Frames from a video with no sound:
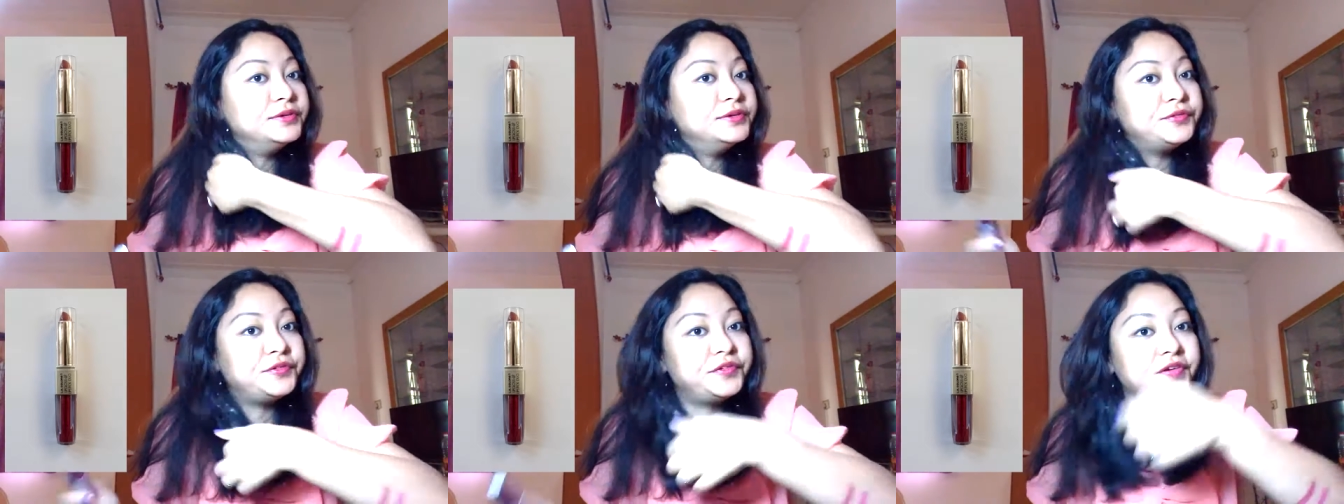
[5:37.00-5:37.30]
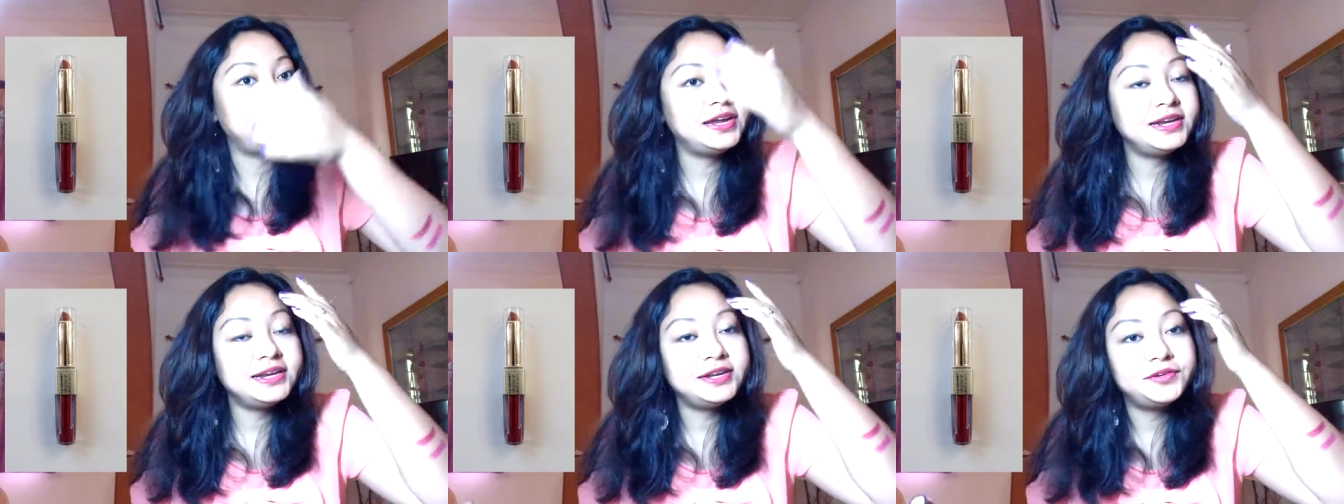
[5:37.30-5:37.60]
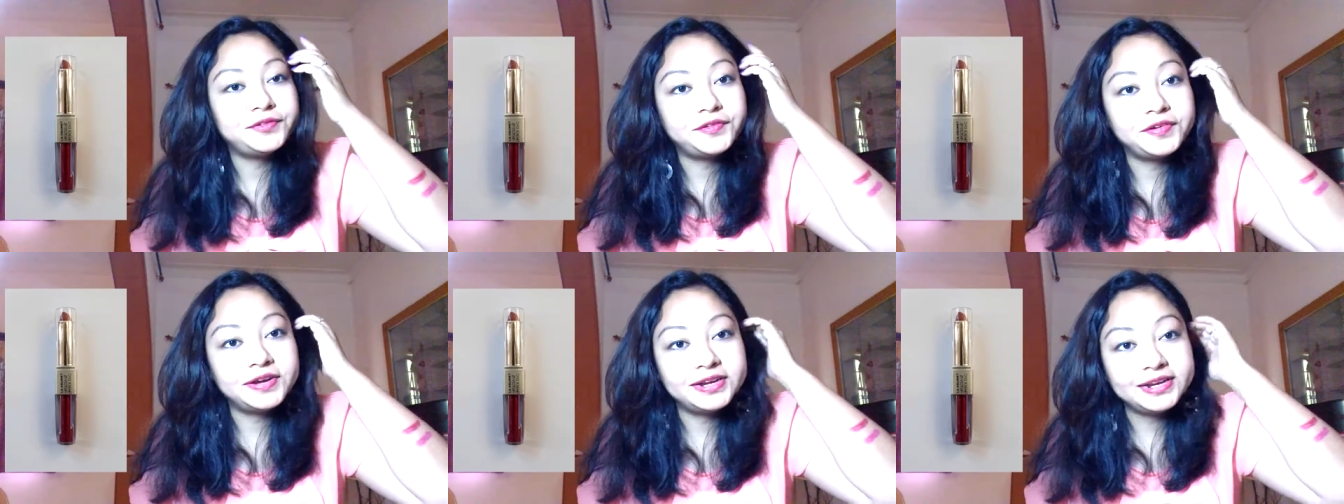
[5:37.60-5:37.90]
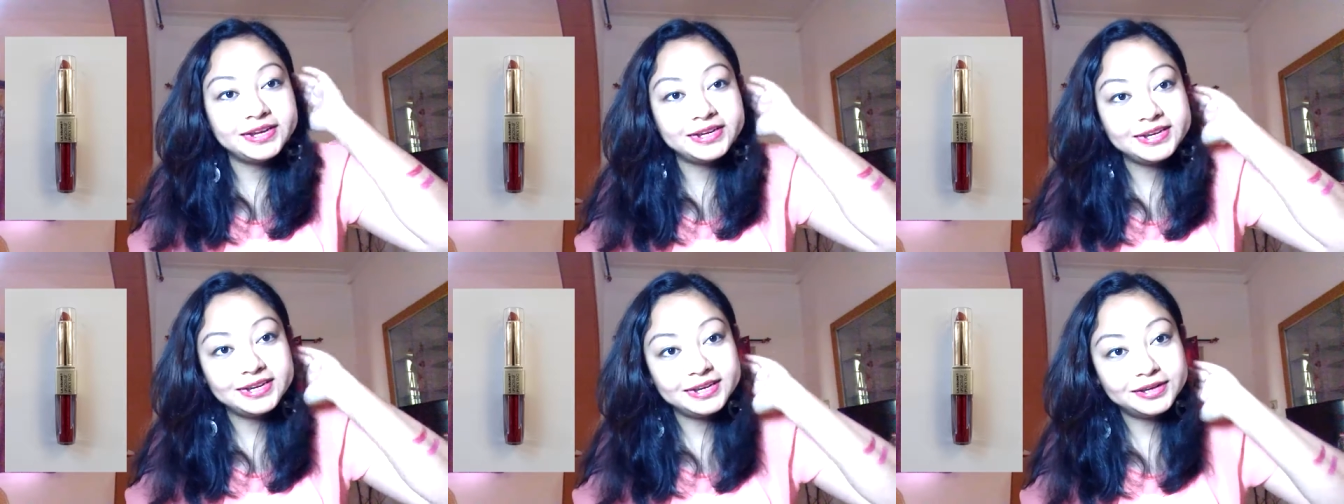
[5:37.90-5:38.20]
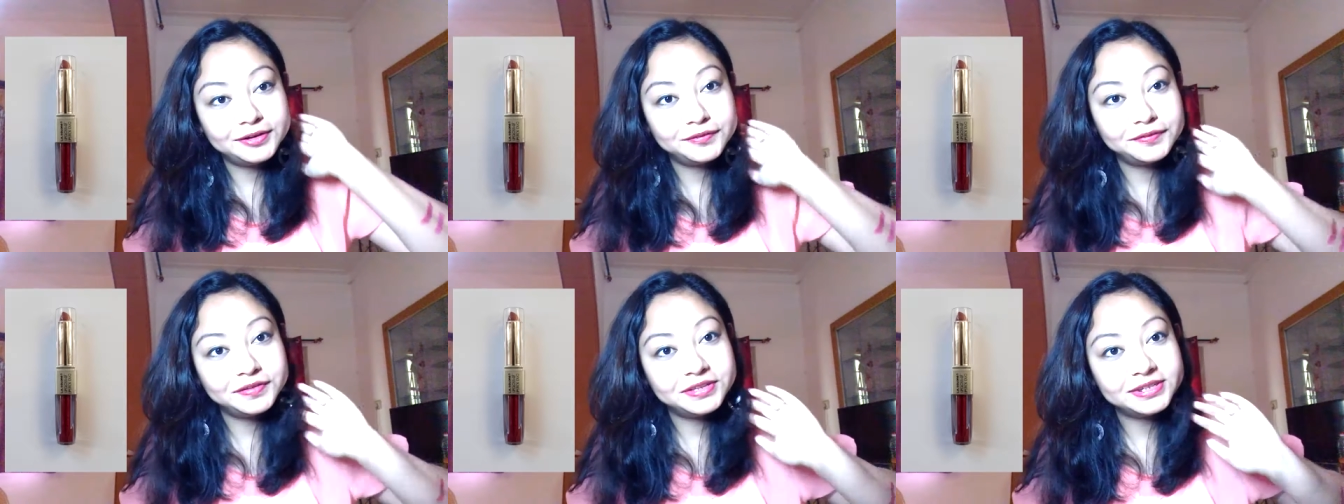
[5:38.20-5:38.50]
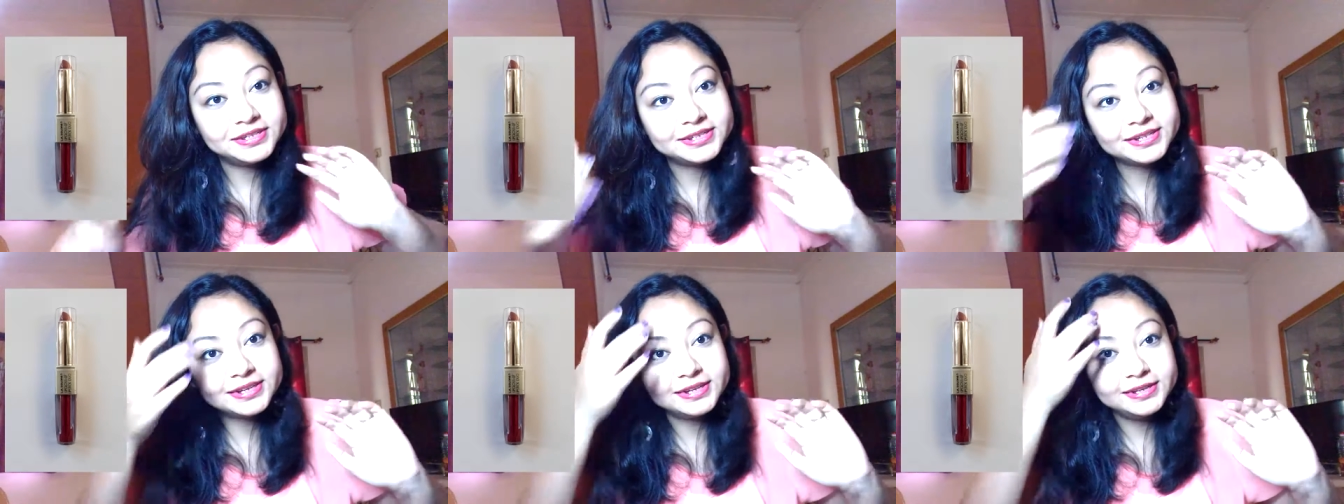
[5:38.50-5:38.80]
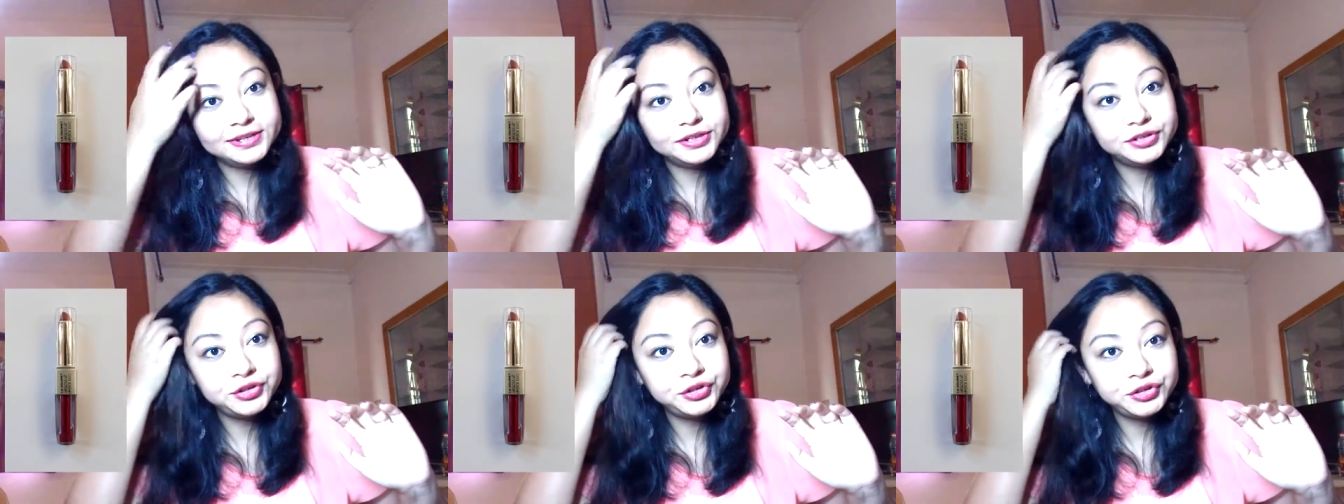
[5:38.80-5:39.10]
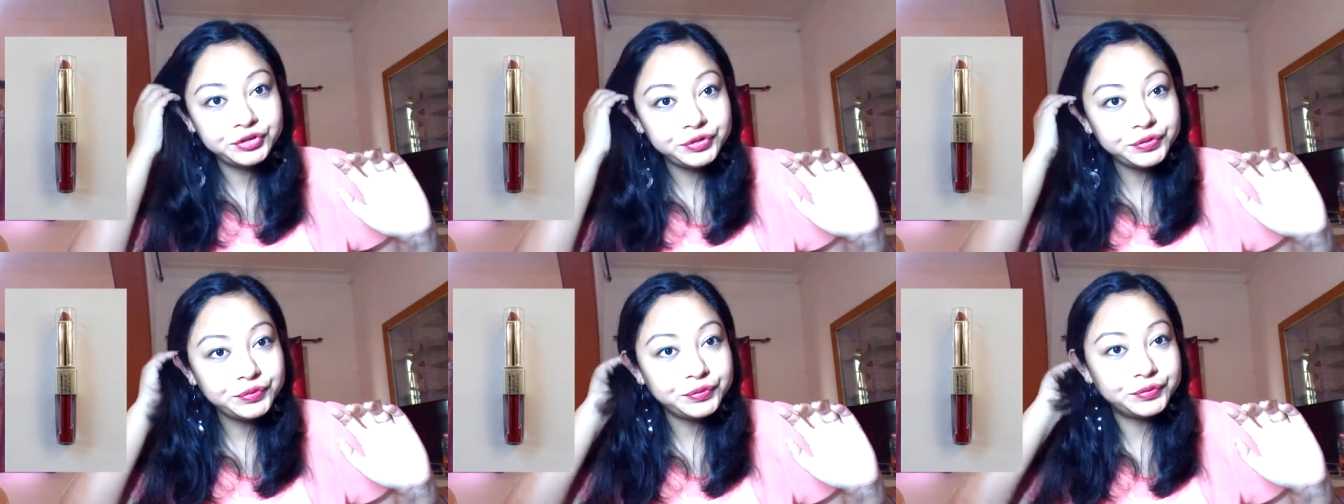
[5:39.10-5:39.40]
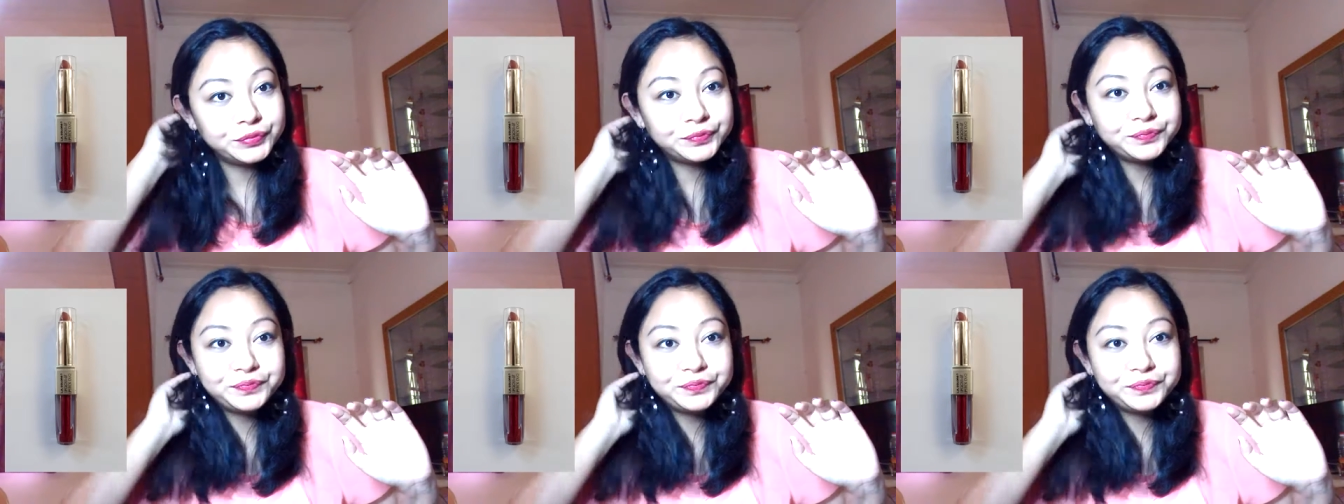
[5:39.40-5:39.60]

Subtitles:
Really, really in love with this color too.